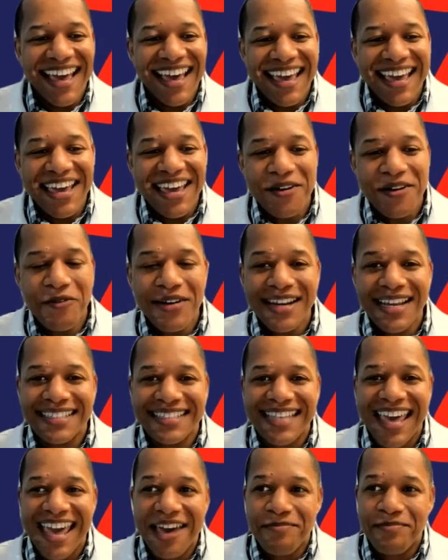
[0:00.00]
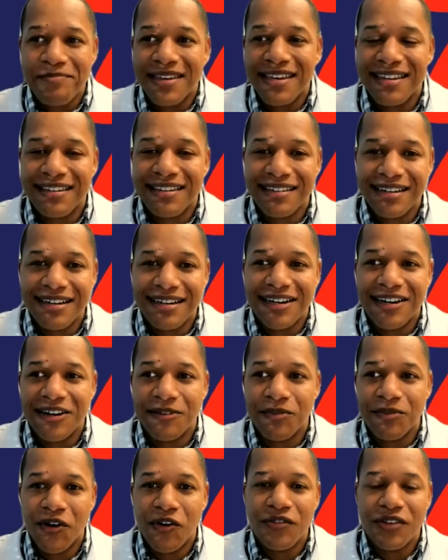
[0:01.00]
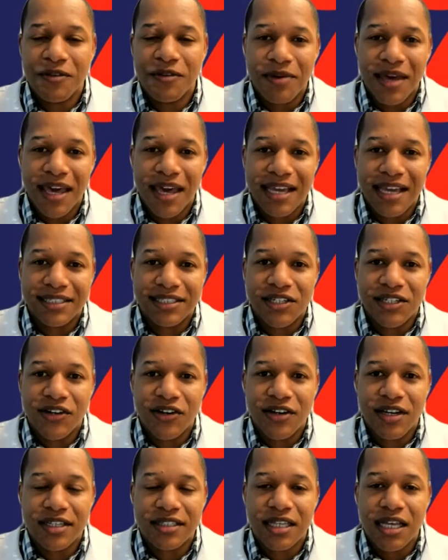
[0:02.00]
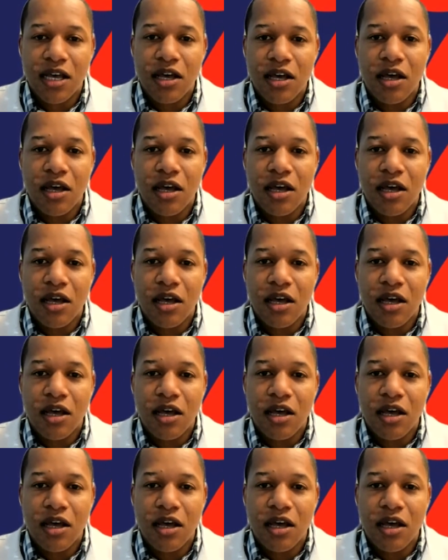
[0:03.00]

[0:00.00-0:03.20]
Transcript: And what has happened over the past year is